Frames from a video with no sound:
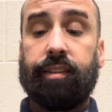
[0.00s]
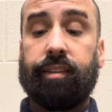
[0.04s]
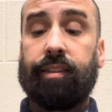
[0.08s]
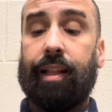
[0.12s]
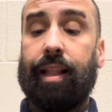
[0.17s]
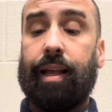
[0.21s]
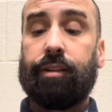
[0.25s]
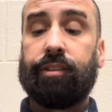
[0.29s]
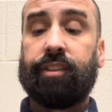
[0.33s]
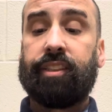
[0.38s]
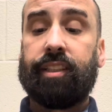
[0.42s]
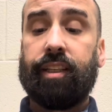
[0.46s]

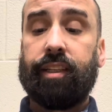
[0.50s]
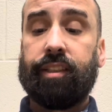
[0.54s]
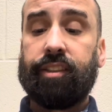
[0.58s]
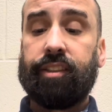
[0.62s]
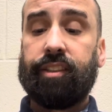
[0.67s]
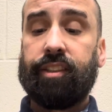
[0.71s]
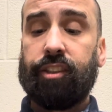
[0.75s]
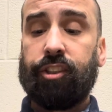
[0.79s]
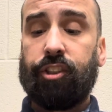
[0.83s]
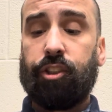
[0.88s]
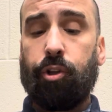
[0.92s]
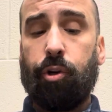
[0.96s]
allow
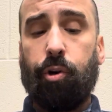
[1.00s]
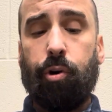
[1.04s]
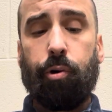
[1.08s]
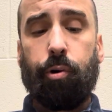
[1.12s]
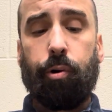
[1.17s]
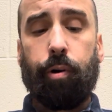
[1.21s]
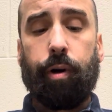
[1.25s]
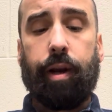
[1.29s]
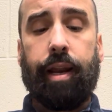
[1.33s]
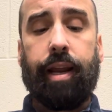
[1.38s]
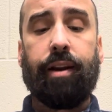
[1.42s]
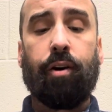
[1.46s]
citizens to
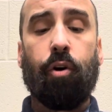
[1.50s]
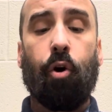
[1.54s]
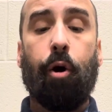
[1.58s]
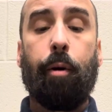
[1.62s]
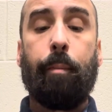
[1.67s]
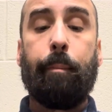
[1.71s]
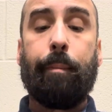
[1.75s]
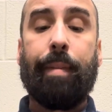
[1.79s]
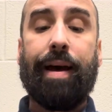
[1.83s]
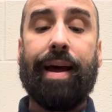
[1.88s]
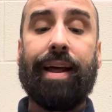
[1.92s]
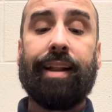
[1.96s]
create or
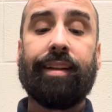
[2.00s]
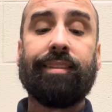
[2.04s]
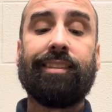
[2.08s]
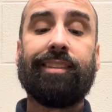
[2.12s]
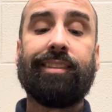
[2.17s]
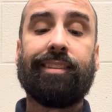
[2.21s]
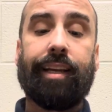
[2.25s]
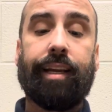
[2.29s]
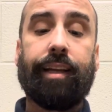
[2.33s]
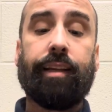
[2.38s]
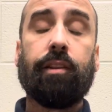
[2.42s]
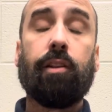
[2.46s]
amend
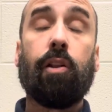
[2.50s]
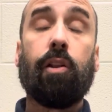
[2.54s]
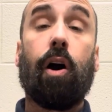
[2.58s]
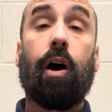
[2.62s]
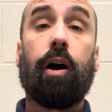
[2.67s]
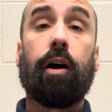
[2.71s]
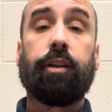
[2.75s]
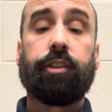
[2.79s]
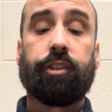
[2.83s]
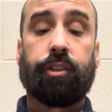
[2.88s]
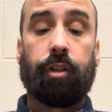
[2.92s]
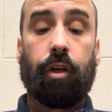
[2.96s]
state
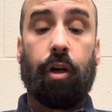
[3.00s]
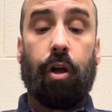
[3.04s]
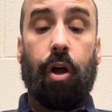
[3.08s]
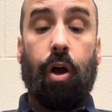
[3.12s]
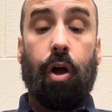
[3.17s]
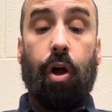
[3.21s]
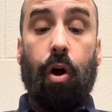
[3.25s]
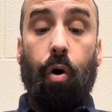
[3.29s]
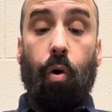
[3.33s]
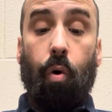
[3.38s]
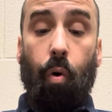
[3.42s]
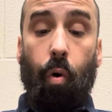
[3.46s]
laws
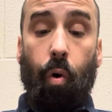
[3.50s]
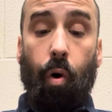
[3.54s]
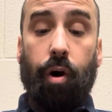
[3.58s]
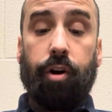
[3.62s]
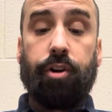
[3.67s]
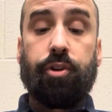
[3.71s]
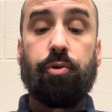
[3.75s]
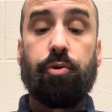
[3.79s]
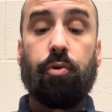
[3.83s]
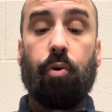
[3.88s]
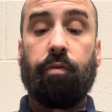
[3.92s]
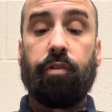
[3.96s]
or
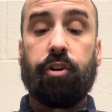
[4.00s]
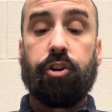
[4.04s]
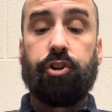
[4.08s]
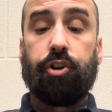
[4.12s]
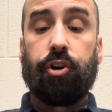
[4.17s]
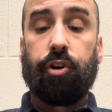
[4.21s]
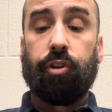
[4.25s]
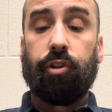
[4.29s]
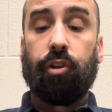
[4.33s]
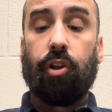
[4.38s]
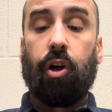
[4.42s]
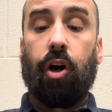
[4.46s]
to
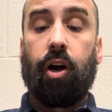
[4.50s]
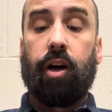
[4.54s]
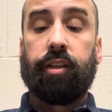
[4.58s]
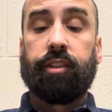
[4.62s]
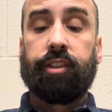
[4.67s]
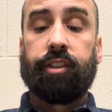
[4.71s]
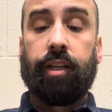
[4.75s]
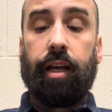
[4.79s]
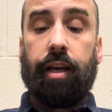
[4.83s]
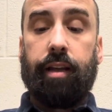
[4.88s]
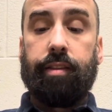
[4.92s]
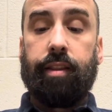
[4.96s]
overturn
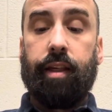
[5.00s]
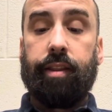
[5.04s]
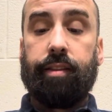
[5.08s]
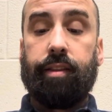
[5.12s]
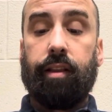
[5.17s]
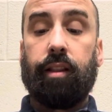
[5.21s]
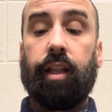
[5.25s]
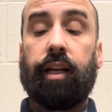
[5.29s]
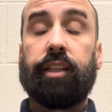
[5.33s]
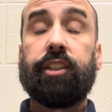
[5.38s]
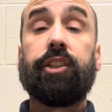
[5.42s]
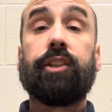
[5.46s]
laws that the
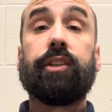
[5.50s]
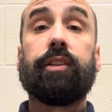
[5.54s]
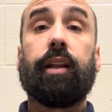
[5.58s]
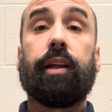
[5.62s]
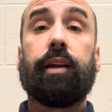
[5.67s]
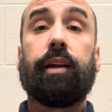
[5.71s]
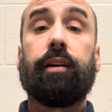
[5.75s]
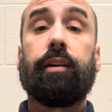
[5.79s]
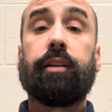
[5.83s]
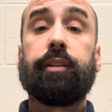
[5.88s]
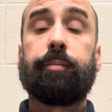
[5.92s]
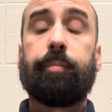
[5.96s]

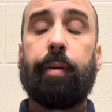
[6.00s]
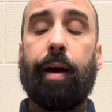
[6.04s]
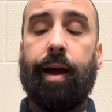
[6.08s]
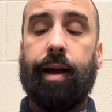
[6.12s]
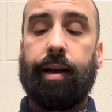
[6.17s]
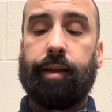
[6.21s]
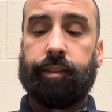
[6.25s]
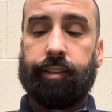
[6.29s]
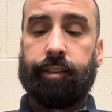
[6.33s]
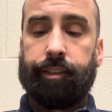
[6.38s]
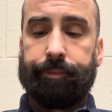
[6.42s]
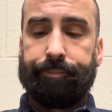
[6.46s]
legislature has
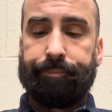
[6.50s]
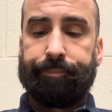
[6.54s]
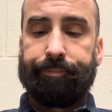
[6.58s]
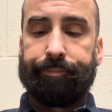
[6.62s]
passed.